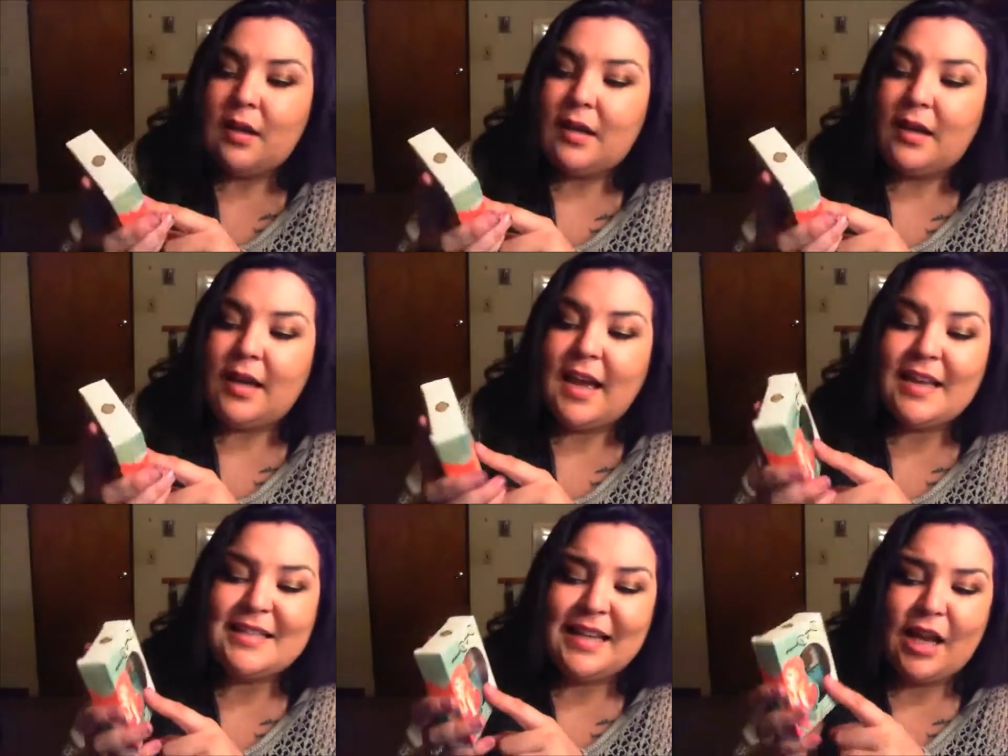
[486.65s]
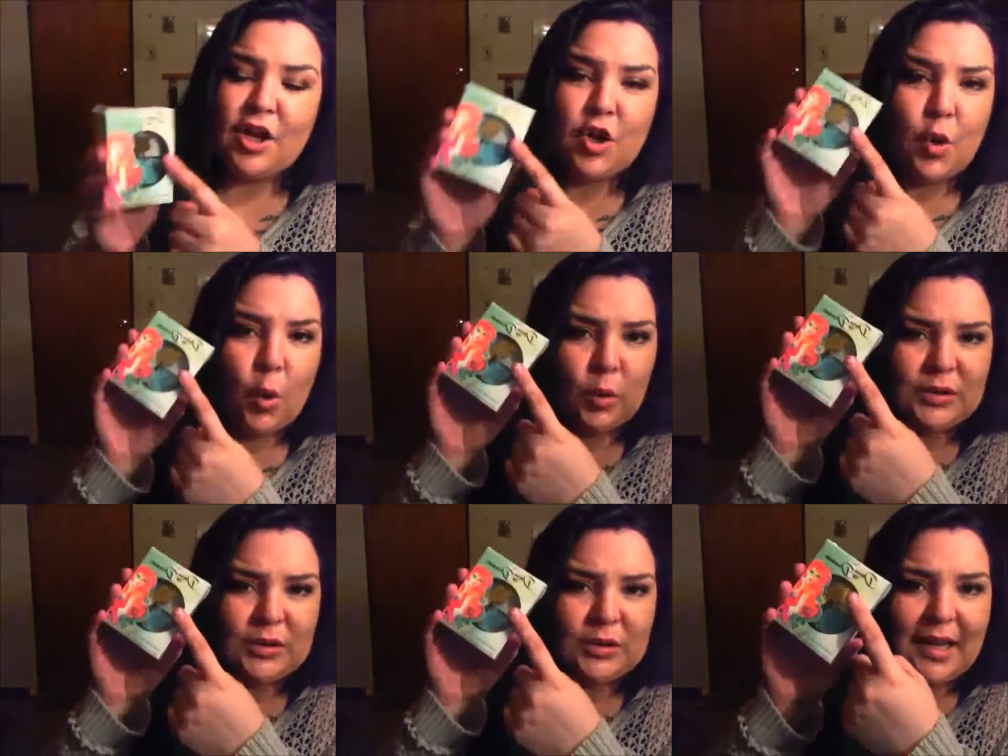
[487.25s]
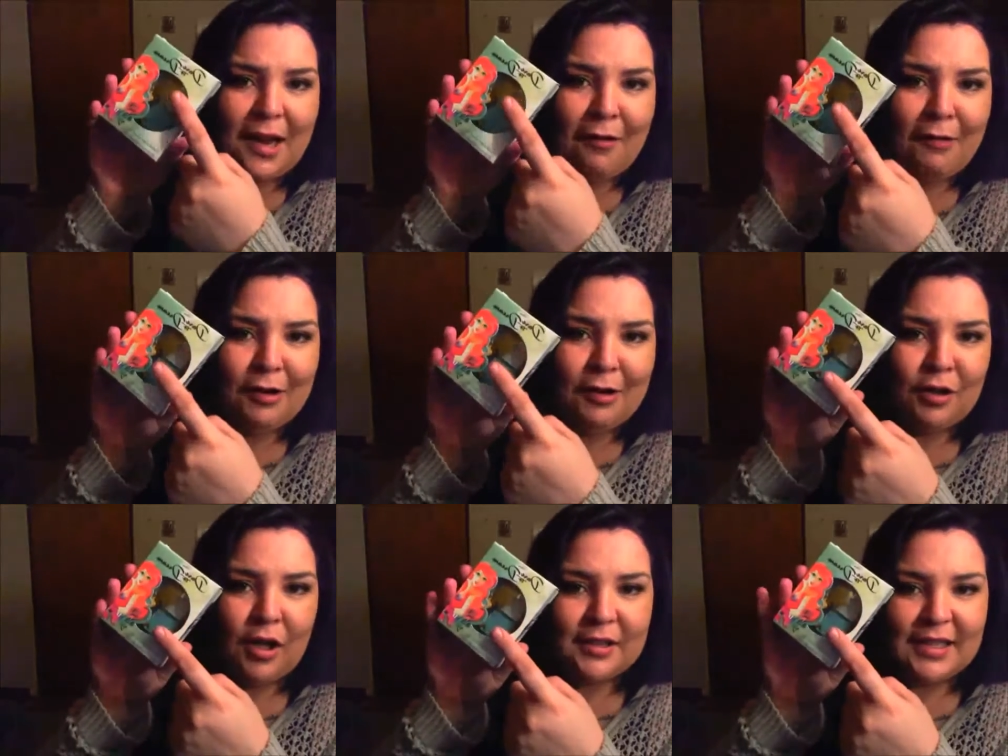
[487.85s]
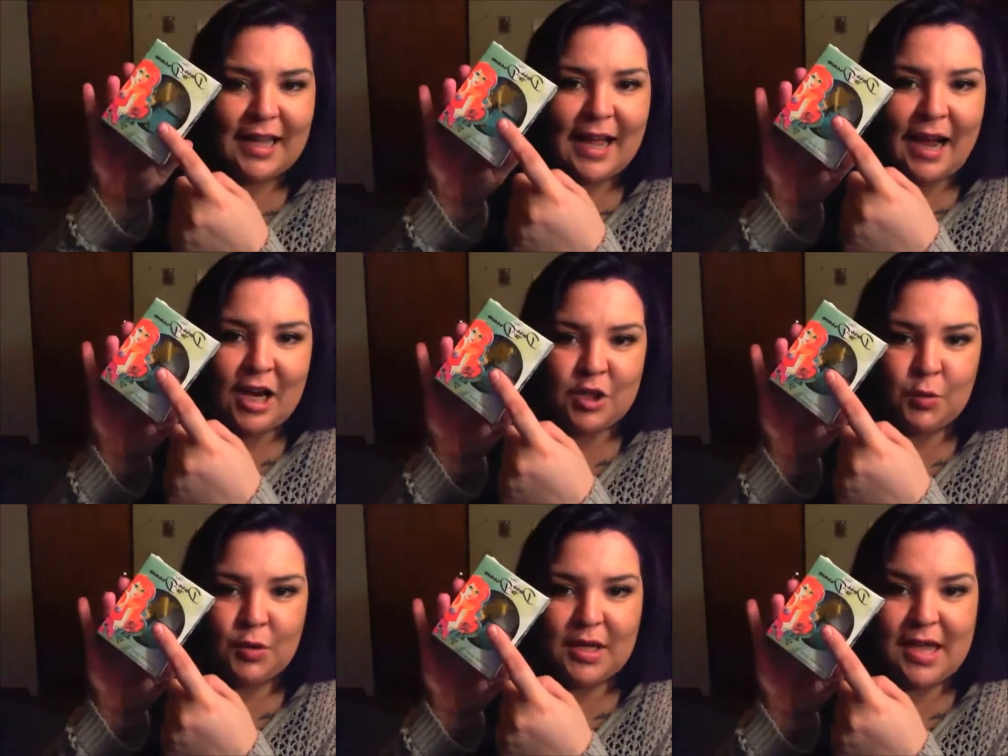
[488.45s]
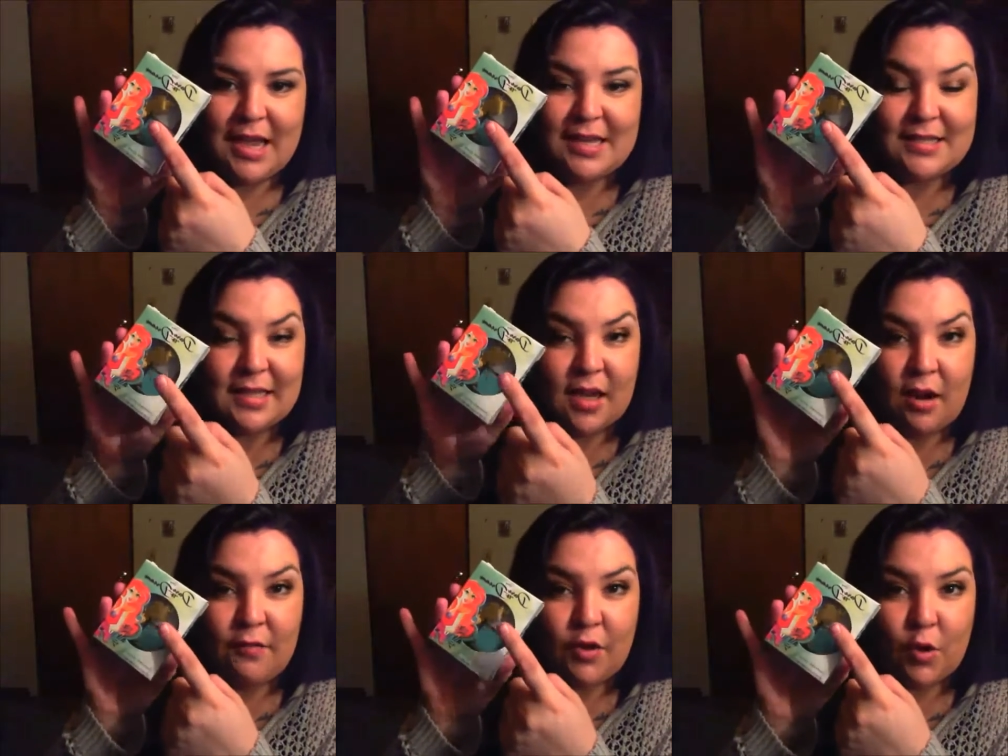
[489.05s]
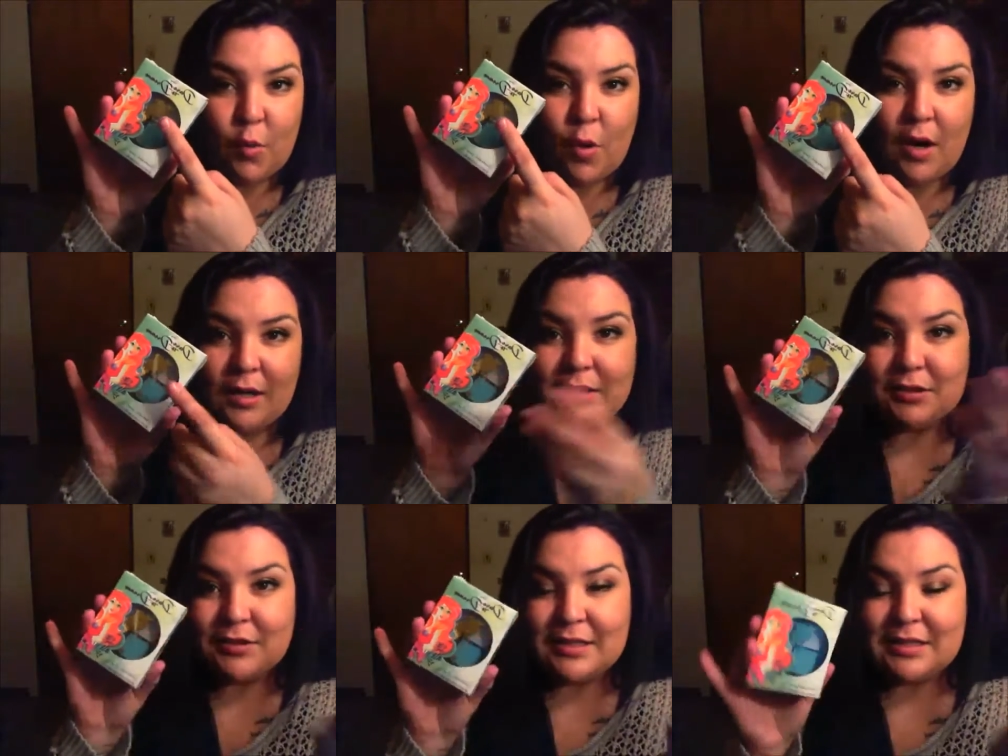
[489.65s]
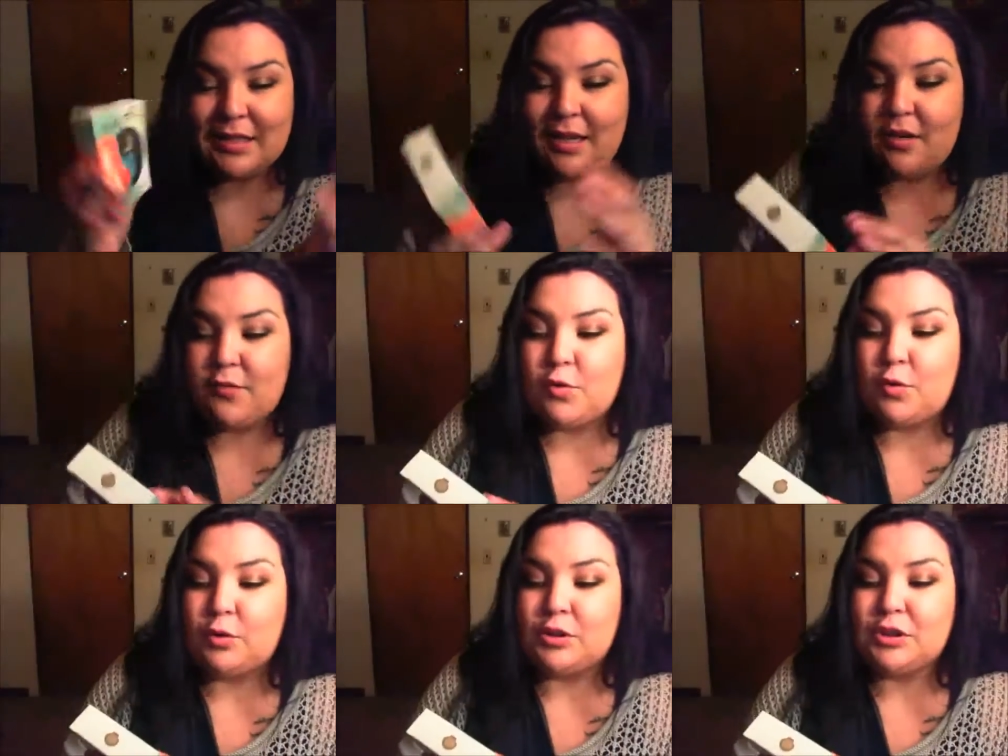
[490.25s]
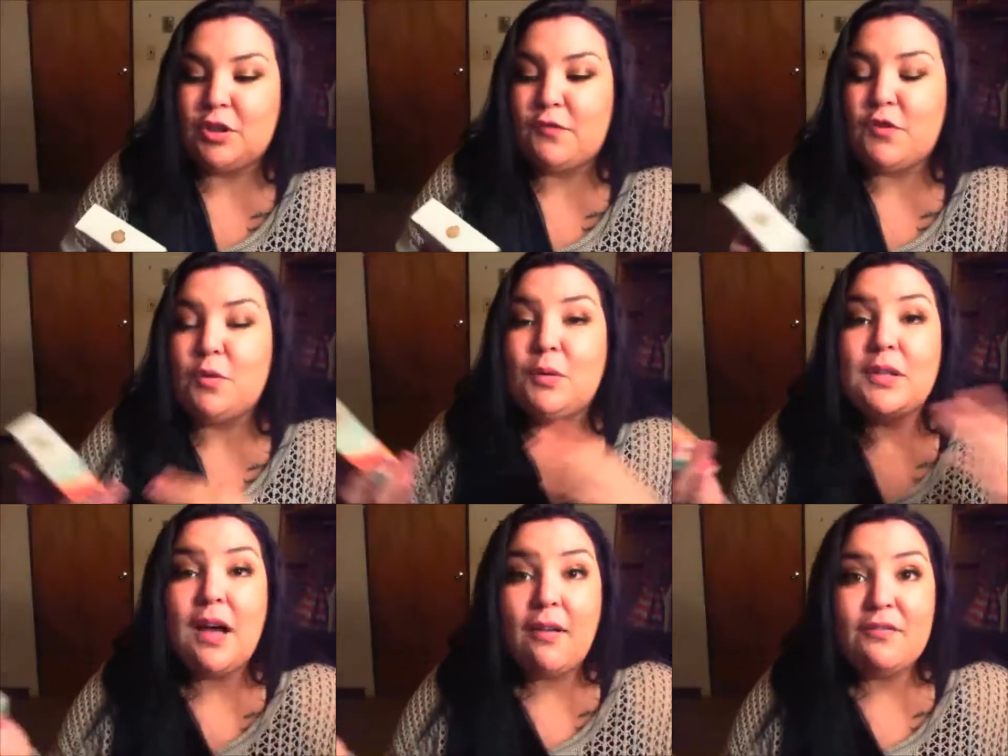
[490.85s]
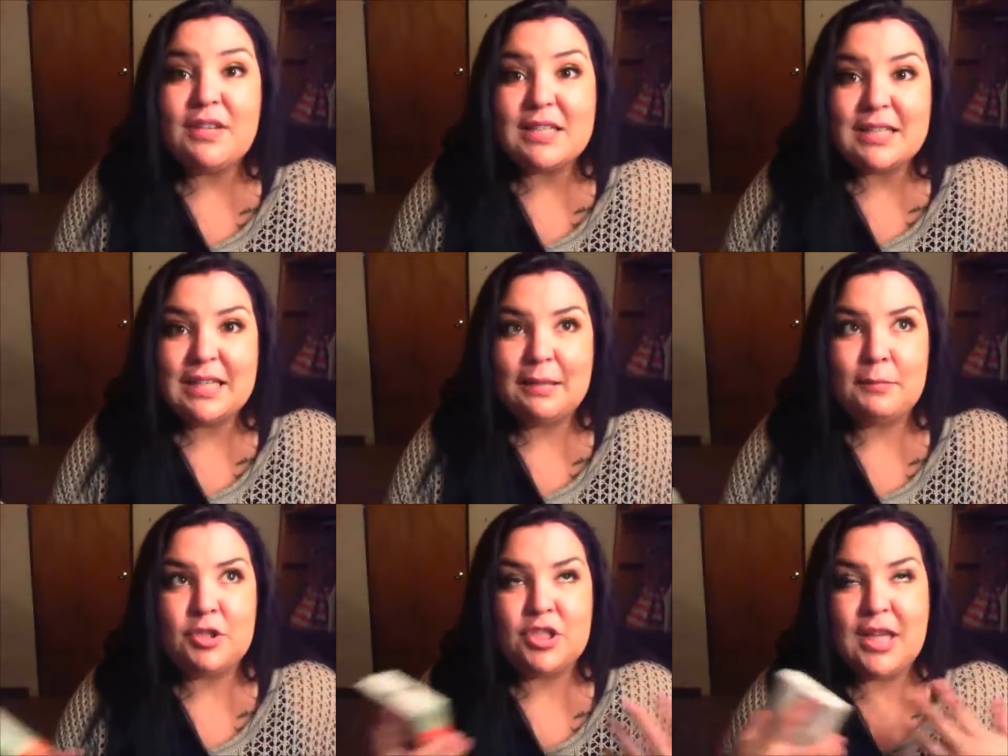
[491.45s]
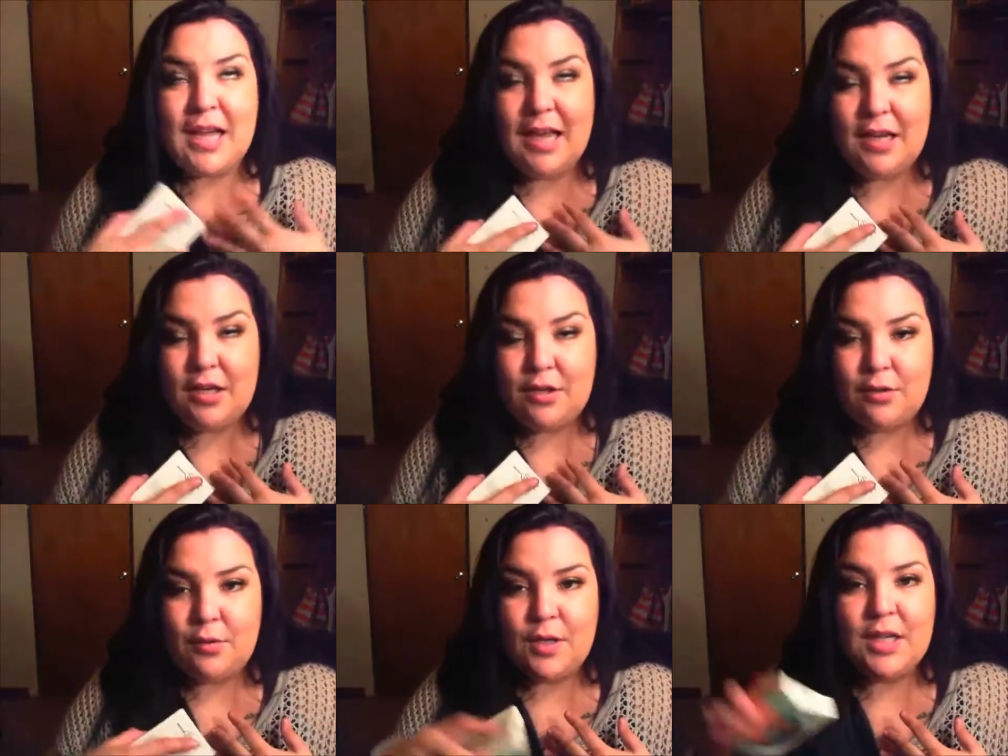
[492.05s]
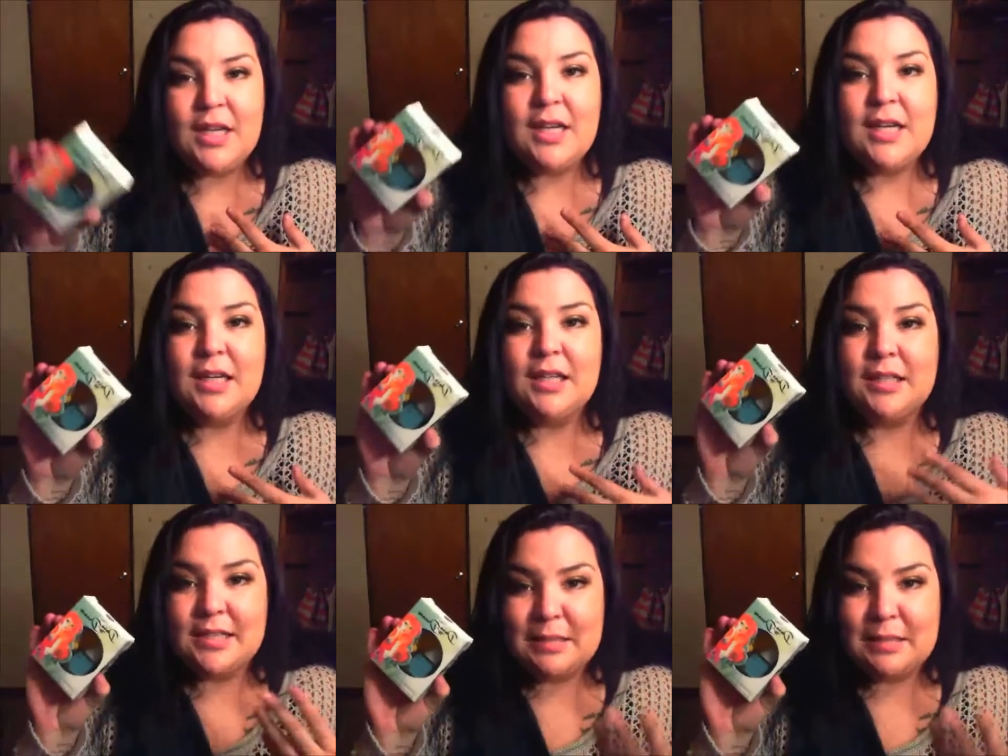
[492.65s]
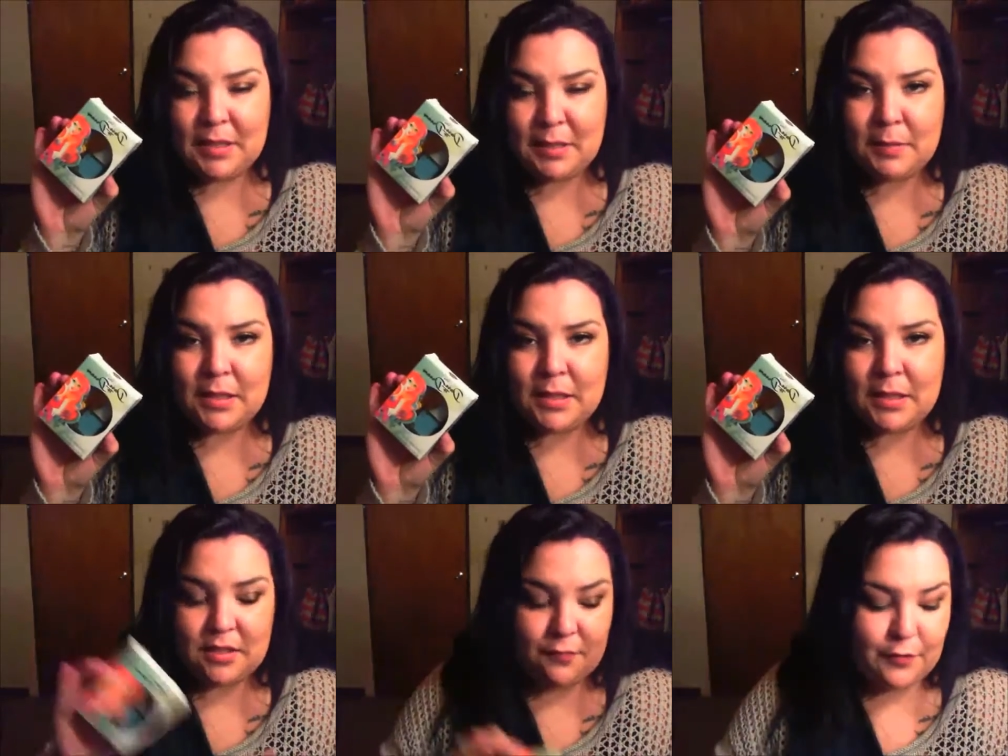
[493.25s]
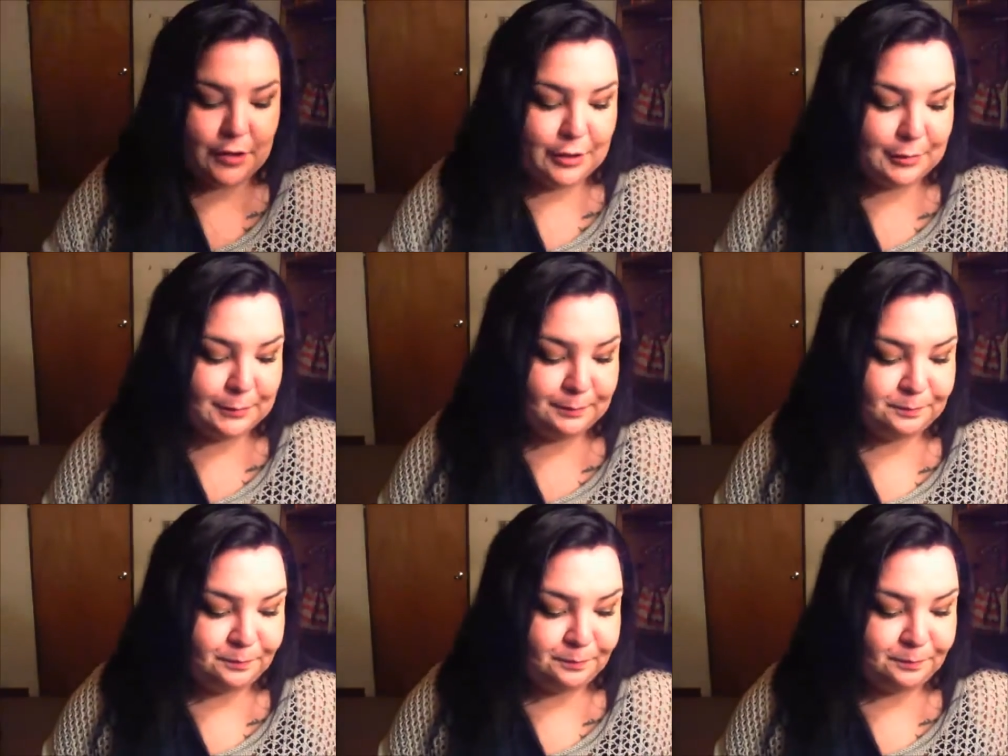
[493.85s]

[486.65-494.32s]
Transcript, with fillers: It has like a golden Ariel on the actual casing of the quad, so that's kind of cool. So if you love Disneyland, which I do, this is going to be a big deal for you.